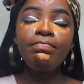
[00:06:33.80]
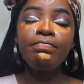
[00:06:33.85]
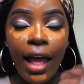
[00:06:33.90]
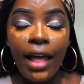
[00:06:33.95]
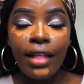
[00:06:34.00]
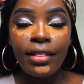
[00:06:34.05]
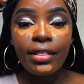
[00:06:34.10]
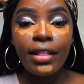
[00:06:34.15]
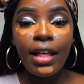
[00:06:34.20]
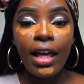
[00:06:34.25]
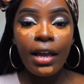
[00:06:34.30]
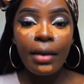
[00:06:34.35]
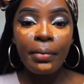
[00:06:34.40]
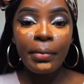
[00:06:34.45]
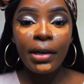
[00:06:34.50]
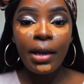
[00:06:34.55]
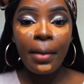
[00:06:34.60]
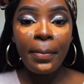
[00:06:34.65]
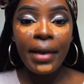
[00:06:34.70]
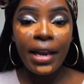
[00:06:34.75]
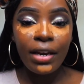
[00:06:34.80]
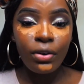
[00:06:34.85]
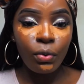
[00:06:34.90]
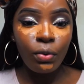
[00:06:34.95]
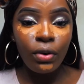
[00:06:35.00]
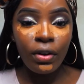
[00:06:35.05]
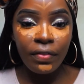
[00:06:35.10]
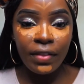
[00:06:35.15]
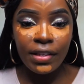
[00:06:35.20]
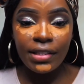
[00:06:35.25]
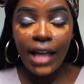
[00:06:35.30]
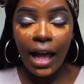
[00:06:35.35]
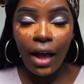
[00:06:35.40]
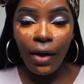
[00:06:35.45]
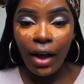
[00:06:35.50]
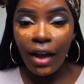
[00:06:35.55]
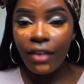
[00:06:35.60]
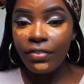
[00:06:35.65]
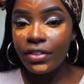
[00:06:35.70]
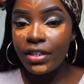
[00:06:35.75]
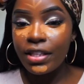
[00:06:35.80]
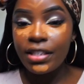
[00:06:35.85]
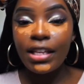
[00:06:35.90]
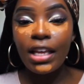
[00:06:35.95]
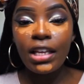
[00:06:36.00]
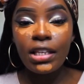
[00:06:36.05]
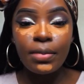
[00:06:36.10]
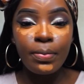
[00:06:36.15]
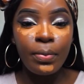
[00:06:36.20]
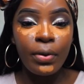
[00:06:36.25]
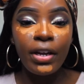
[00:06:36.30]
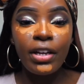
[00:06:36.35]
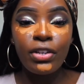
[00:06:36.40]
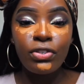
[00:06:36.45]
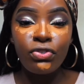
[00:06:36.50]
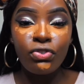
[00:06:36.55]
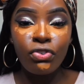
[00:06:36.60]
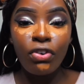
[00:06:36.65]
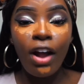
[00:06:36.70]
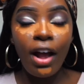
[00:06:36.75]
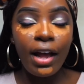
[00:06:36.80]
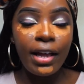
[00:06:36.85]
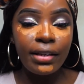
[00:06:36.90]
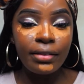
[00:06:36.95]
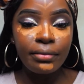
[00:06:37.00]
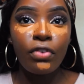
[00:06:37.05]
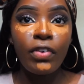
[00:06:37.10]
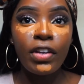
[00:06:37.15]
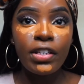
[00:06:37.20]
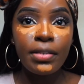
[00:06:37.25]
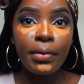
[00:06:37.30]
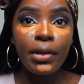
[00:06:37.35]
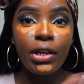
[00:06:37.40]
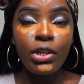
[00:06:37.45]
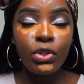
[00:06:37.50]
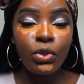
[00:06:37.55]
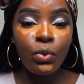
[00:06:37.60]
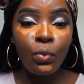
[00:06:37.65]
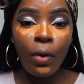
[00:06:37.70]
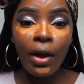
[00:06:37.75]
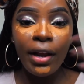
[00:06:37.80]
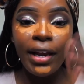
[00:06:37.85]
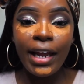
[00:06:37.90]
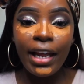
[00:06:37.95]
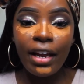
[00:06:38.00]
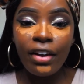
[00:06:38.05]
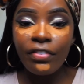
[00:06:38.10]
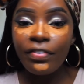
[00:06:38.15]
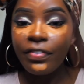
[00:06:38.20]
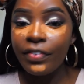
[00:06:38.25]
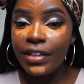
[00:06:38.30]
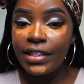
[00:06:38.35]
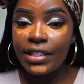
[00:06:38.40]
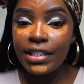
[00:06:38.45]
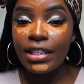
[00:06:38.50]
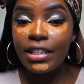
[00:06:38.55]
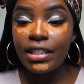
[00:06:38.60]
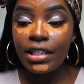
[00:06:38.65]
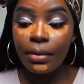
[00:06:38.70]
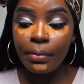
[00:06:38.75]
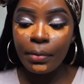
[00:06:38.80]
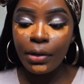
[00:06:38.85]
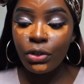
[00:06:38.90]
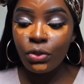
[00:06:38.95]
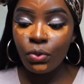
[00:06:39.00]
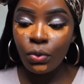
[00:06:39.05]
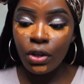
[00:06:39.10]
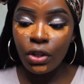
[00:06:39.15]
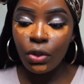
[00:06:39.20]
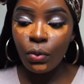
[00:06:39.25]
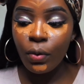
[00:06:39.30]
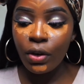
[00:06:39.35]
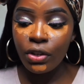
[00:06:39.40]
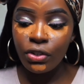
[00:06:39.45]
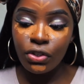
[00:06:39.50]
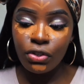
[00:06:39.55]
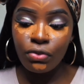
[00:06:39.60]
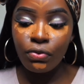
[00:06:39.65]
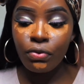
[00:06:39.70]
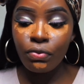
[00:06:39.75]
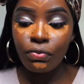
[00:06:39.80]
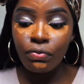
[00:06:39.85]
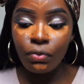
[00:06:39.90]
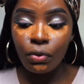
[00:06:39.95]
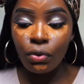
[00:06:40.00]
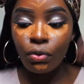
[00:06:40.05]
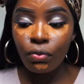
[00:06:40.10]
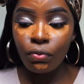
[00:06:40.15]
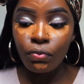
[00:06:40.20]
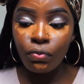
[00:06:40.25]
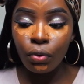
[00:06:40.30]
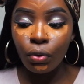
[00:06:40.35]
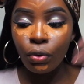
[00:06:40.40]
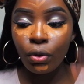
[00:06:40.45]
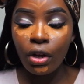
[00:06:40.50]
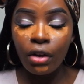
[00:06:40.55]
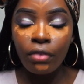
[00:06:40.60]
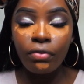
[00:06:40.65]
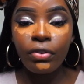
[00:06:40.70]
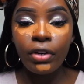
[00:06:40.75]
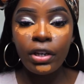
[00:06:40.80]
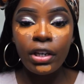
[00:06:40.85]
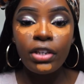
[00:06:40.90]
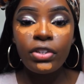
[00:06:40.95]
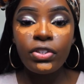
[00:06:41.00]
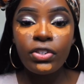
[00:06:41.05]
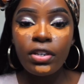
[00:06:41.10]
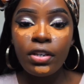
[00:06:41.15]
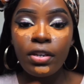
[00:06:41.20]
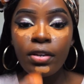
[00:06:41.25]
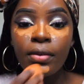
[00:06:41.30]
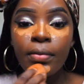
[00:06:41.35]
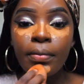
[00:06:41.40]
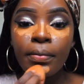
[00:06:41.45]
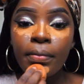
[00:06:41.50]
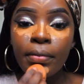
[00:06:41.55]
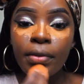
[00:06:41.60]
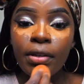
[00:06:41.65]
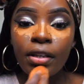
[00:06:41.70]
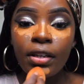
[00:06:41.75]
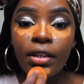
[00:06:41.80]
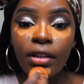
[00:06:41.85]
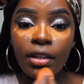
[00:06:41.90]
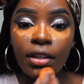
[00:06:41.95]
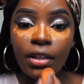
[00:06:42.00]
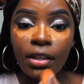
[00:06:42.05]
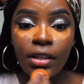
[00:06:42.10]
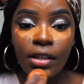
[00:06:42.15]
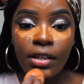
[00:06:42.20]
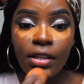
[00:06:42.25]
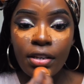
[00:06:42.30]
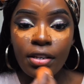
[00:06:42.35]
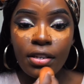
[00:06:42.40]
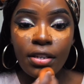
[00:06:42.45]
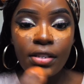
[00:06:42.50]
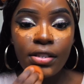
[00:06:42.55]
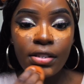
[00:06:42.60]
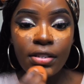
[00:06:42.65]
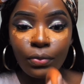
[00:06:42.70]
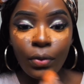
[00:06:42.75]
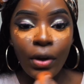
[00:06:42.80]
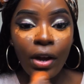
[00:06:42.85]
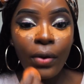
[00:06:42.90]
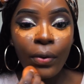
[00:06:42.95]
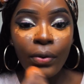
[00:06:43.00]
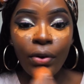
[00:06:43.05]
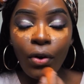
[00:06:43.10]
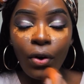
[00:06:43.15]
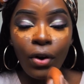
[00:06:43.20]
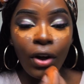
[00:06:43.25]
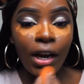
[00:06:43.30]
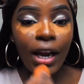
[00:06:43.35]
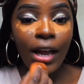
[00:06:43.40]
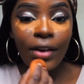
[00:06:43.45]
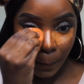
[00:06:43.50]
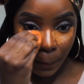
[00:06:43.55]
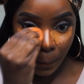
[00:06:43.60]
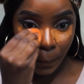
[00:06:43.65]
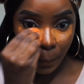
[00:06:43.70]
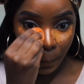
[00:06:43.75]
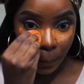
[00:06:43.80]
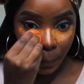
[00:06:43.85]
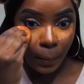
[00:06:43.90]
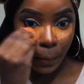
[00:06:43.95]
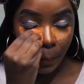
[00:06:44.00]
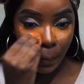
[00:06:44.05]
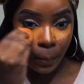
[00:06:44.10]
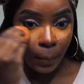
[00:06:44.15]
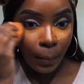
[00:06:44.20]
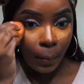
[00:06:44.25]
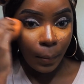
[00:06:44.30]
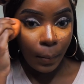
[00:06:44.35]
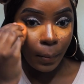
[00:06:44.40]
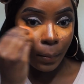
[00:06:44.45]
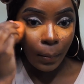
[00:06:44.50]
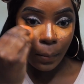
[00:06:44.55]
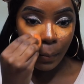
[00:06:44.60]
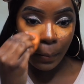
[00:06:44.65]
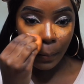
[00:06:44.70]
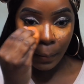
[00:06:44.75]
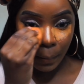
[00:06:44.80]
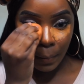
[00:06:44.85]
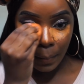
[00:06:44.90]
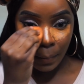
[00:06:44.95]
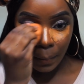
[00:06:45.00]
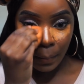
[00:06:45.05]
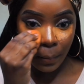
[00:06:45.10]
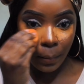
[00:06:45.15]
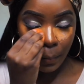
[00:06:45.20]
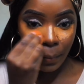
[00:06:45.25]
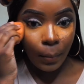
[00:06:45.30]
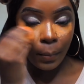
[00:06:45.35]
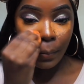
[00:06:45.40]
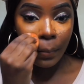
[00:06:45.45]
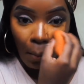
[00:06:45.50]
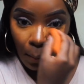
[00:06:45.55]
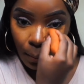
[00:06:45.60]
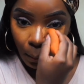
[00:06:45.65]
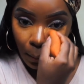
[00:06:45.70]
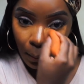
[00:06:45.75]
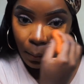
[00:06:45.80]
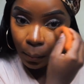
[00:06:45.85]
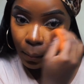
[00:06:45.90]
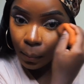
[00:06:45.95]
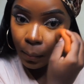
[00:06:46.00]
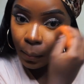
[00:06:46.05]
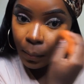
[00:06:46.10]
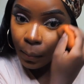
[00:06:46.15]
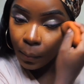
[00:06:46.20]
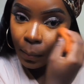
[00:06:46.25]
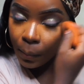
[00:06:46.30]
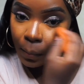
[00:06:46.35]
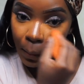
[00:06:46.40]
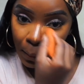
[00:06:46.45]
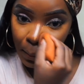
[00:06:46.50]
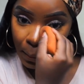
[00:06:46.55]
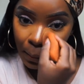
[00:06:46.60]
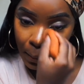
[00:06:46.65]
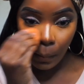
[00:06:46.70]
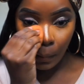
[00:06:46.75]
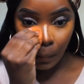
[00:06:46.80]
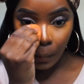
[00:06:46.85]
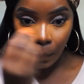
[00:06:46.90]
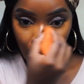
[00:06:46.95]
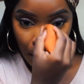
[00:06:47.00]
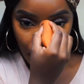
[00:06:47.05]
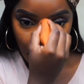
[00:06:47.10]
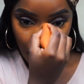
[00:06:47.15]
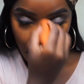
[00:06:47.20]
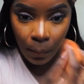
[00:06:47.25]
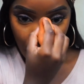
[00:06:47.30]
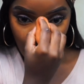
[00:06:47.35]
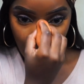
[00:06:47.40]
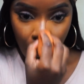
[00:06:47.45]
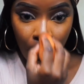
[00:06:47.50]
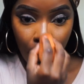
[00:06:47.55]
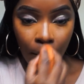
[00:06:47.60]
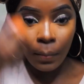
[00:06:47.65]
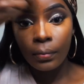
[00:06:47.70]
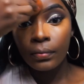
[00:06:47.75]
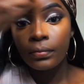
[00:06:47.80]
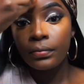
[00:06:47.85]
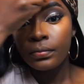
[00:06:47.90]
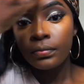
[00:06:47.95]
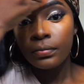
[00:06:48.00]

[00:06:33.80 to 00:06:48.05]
And then I'm going to blend all of this out after the setting spray is dry. First I'm going to do one layer of concealer, then I'm going to do another one just for full coverage. Because we're going all out today, okay? We didn't come here to play. We came here to slay.